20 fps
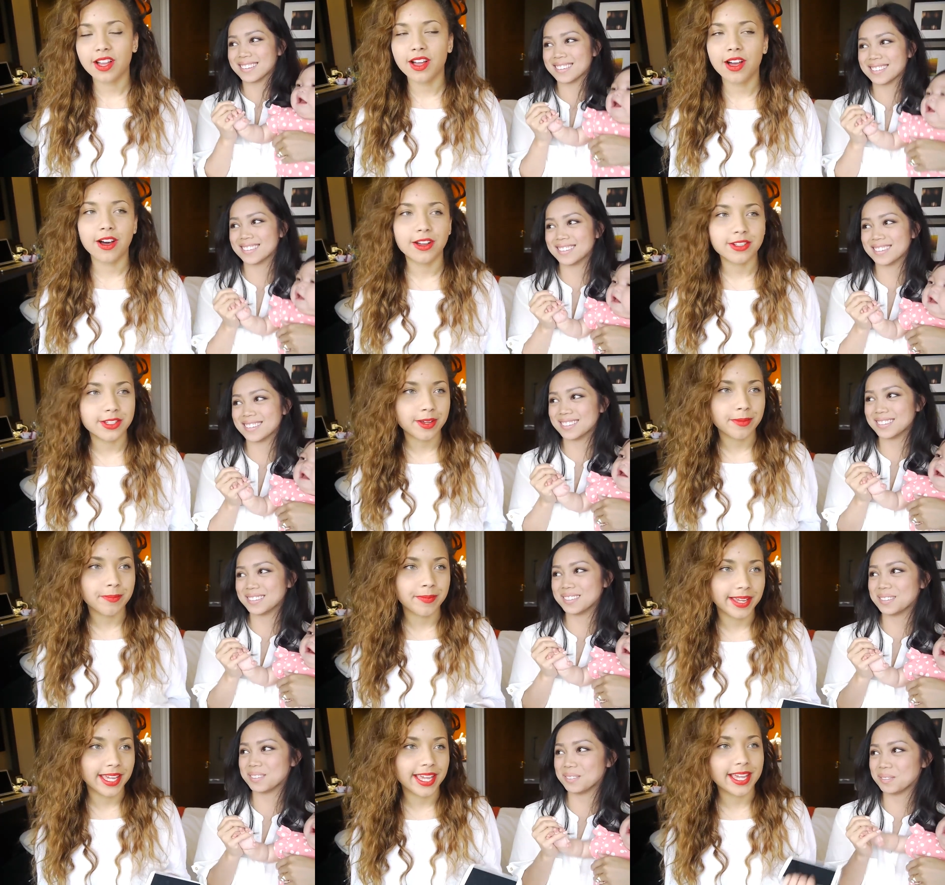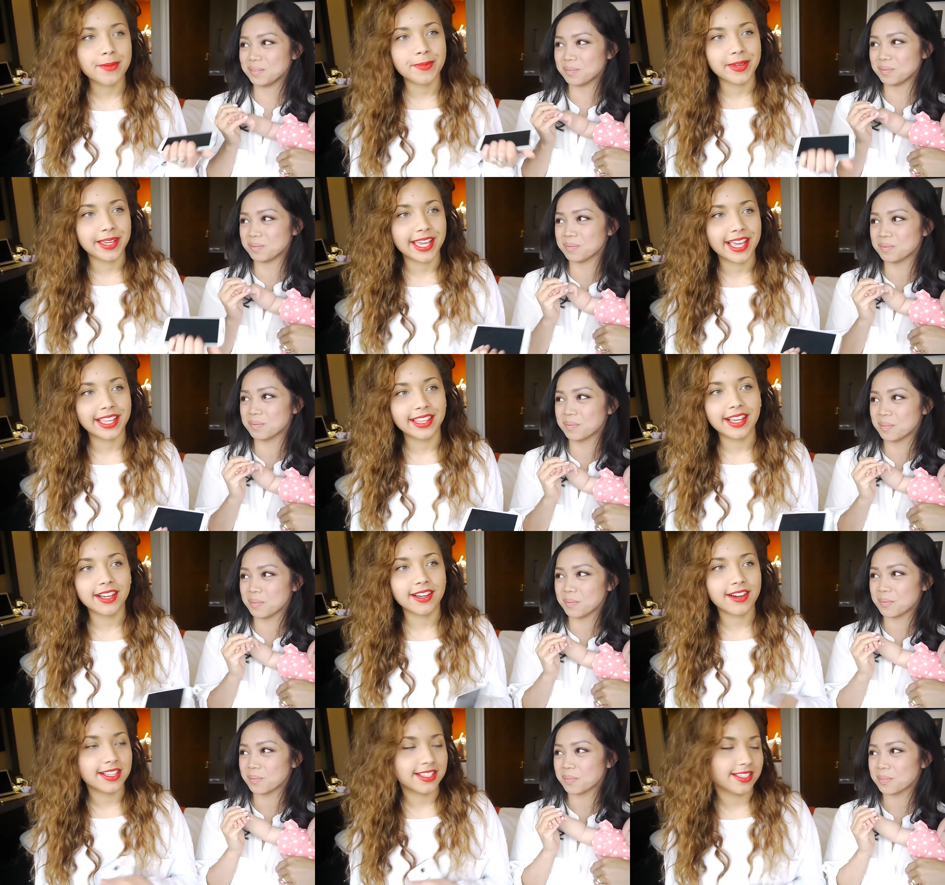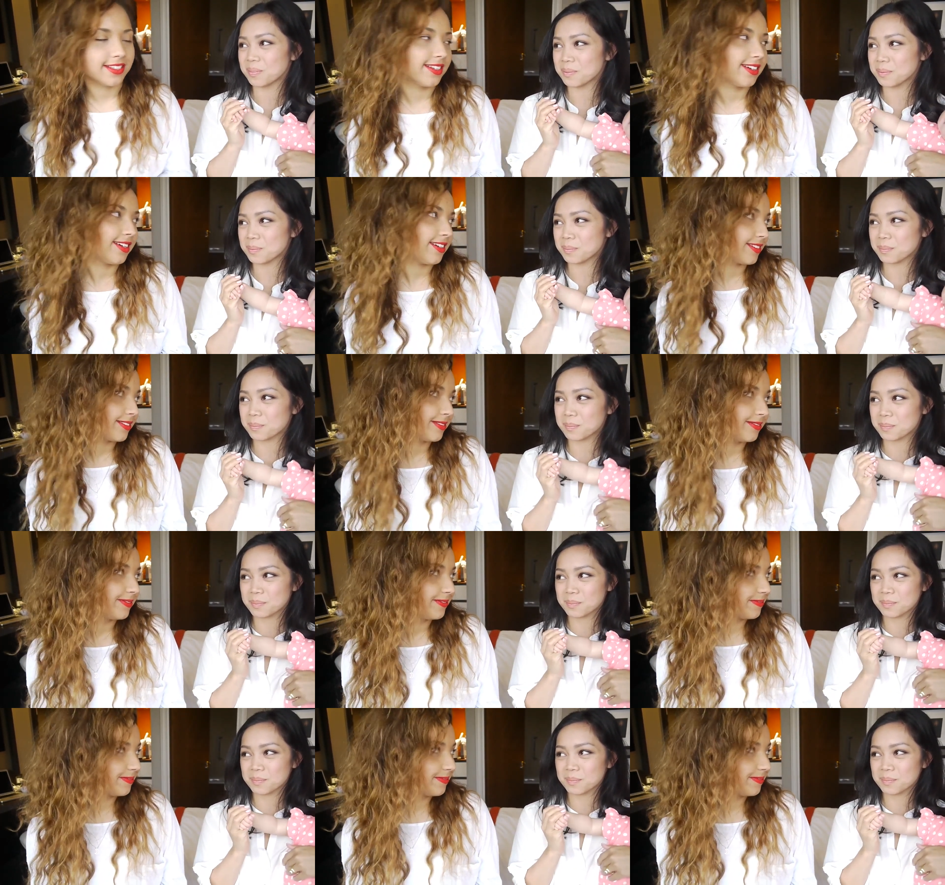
Speaker 1: Oh, don't meet him again. That guy's a nutter.